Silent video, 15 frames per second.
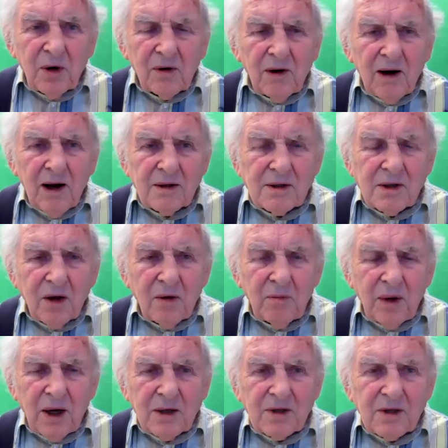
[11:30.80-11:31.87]
put crowns on
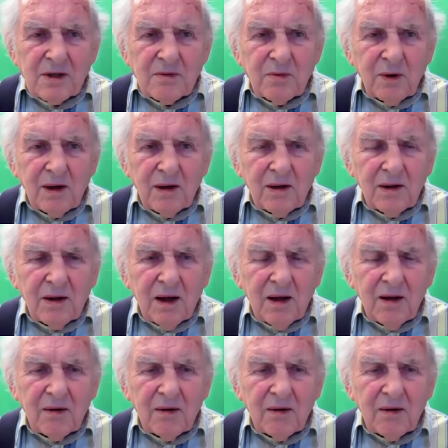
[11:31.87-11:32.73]
patients with